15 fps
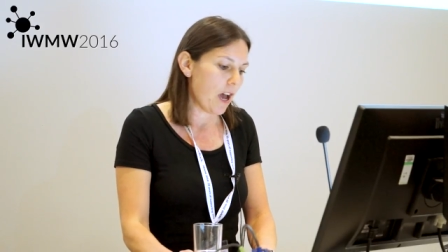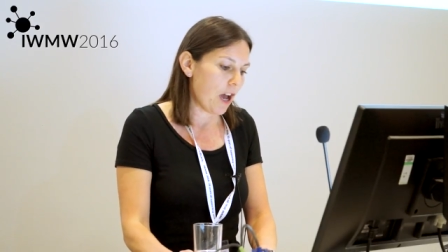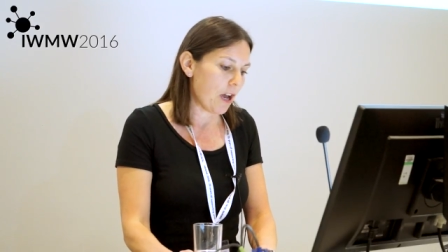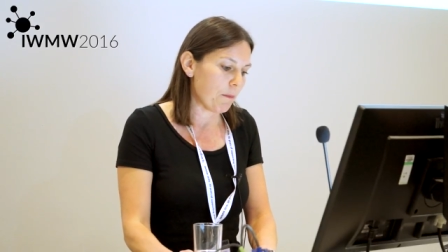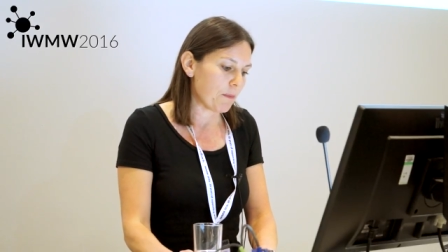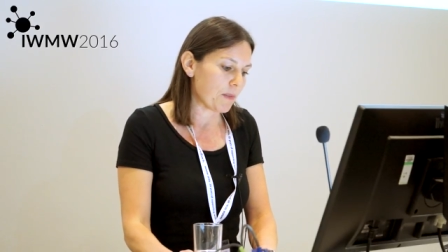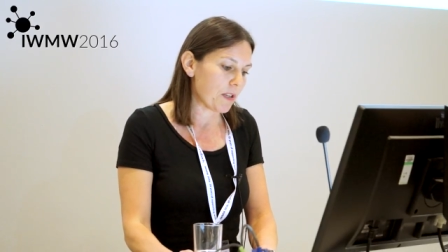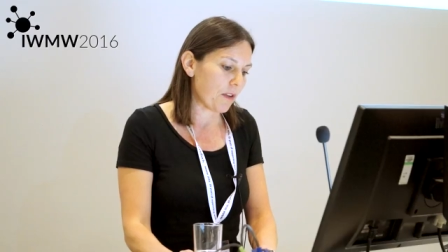
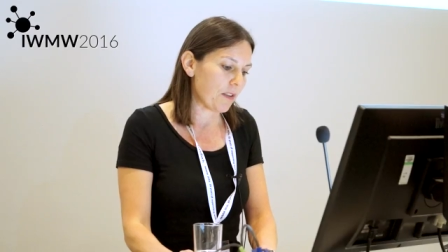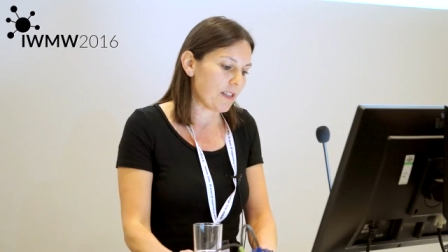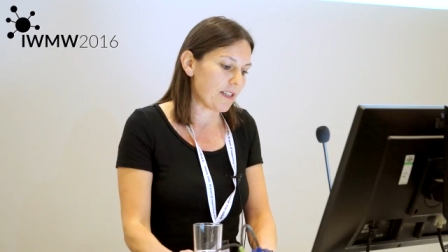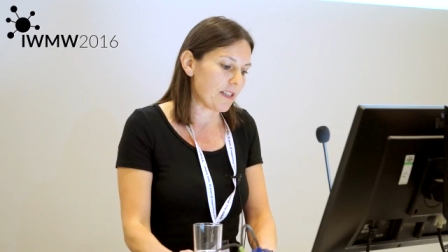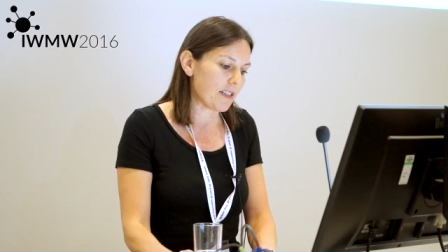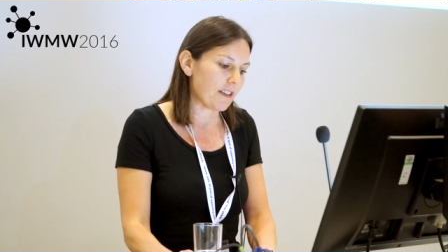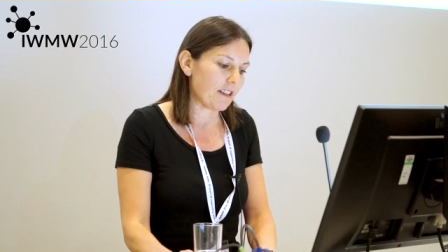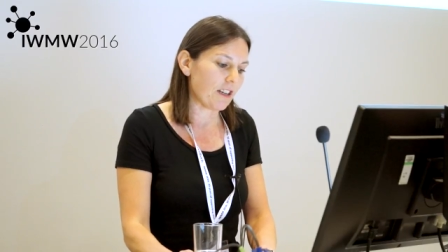Um, so this
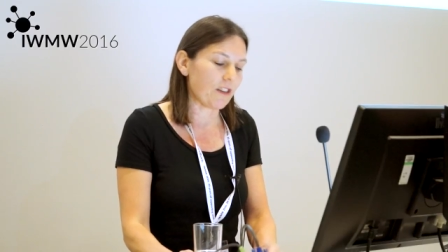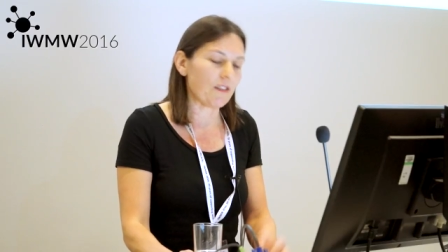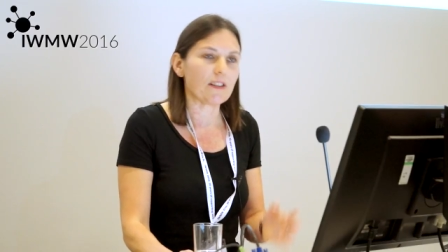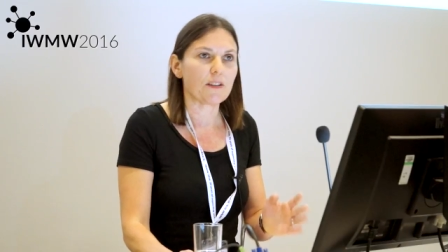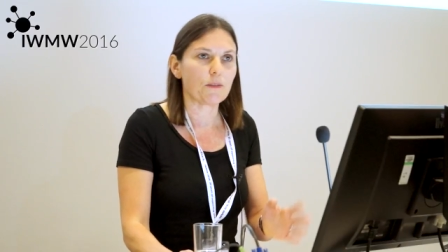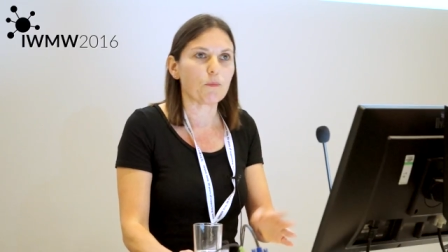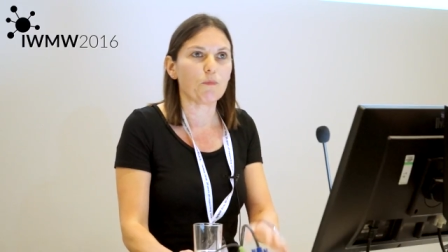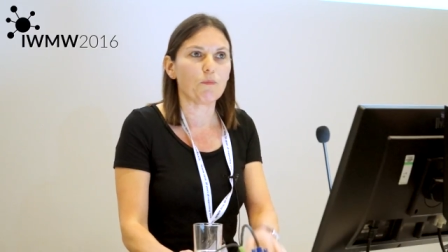is, you know,
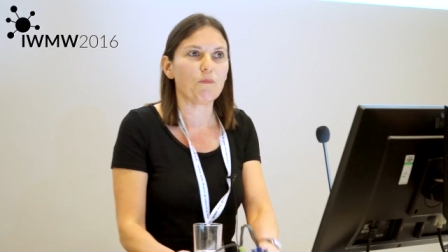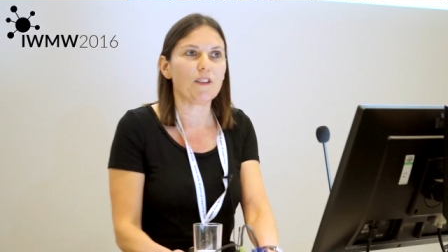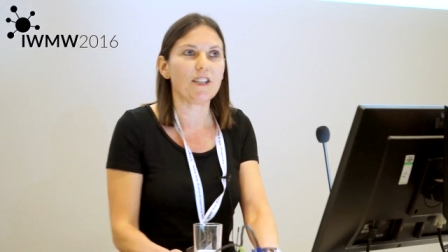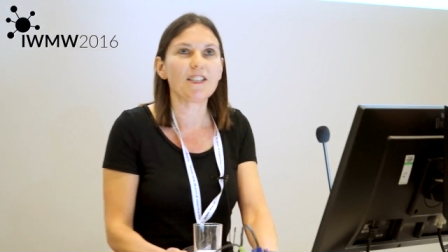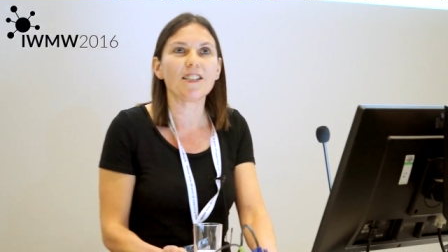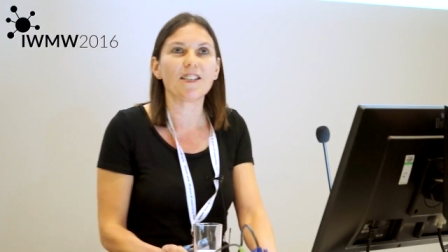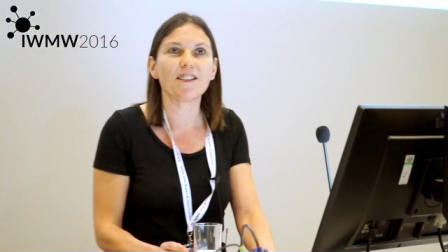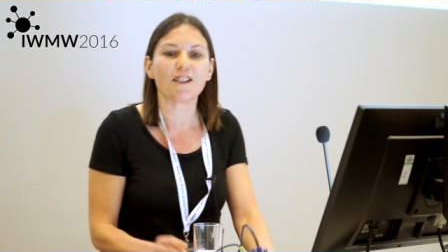
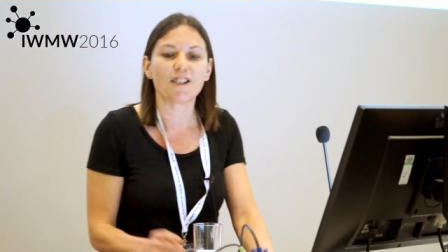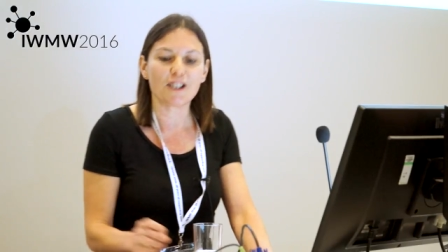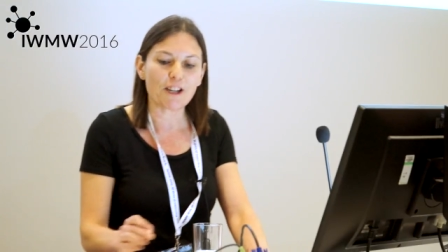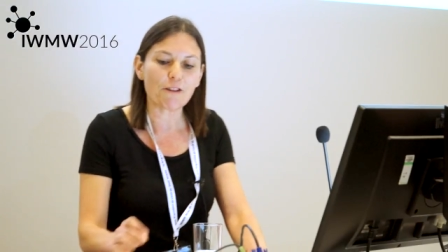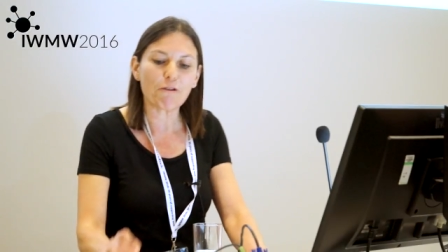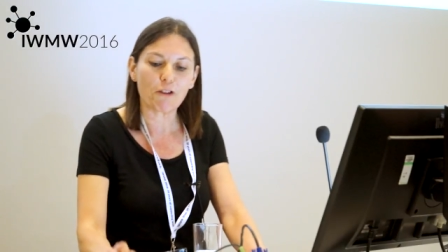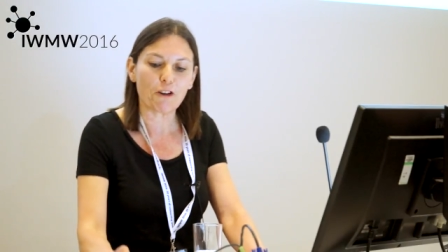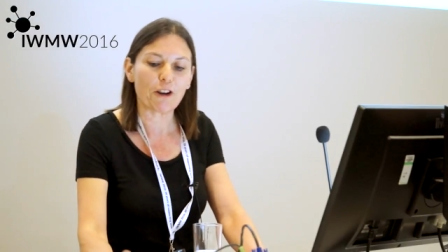this is a
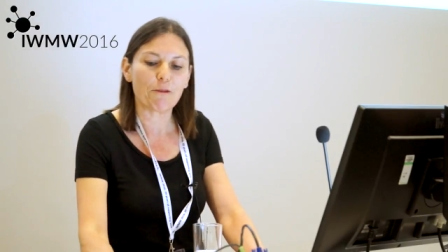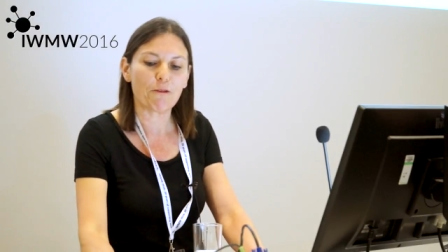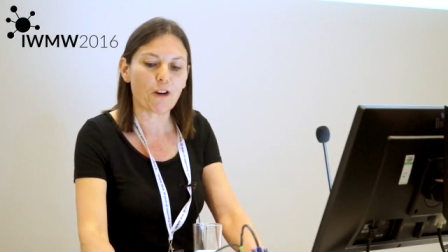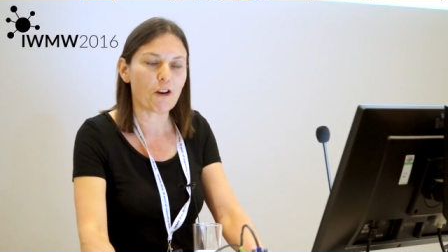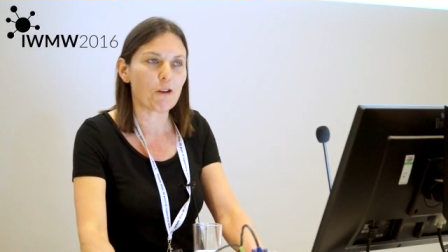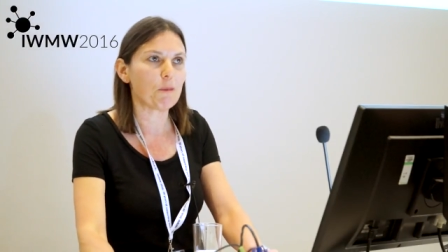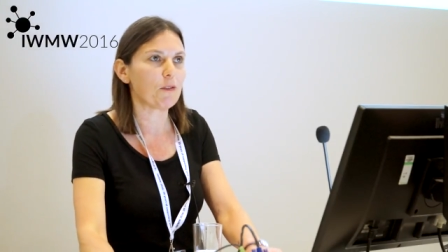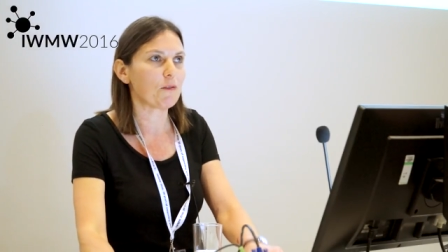different
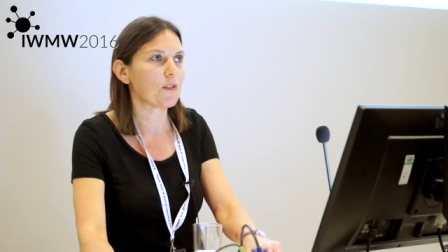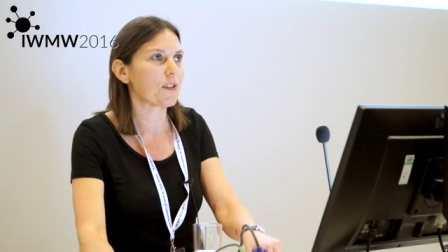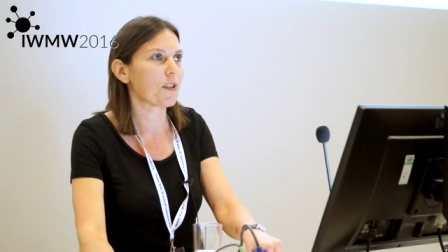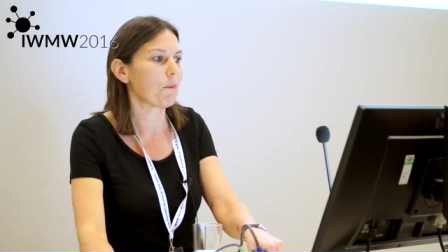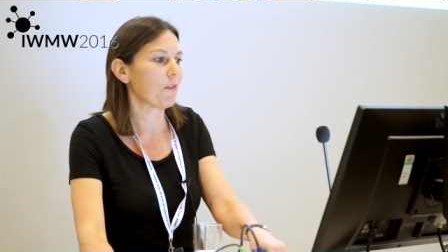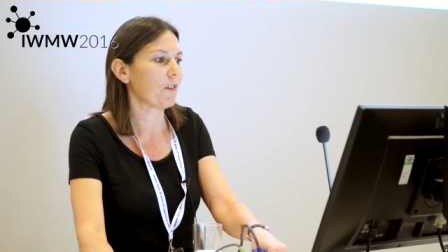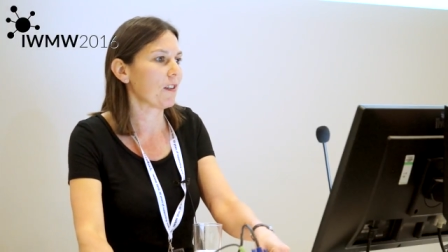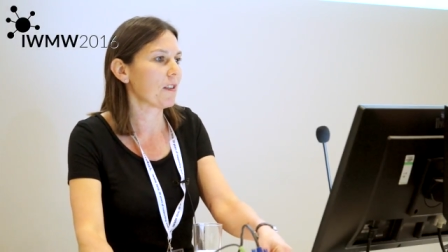environment for
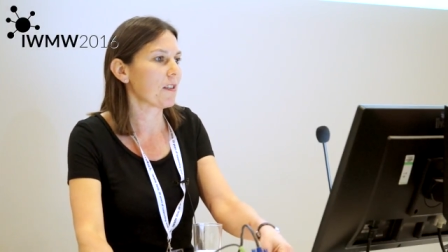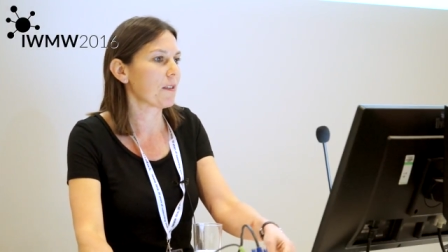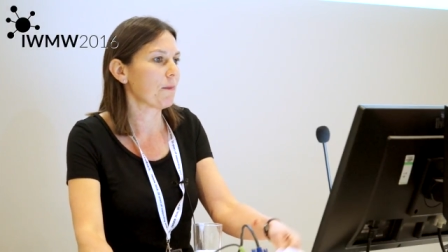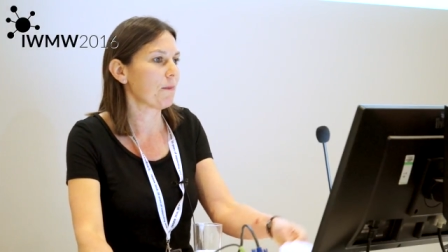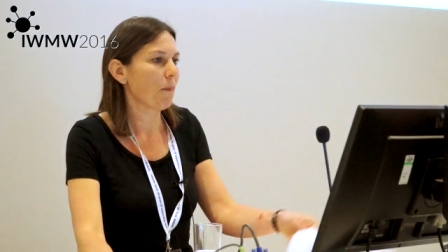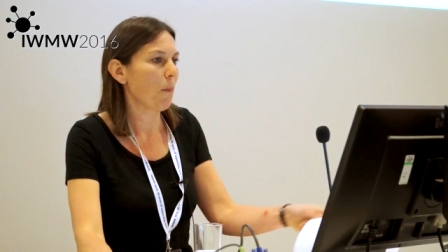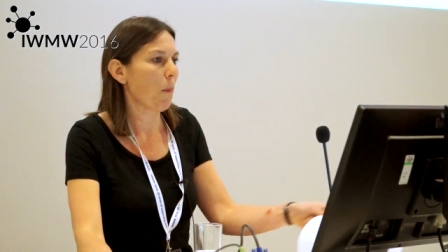some of us.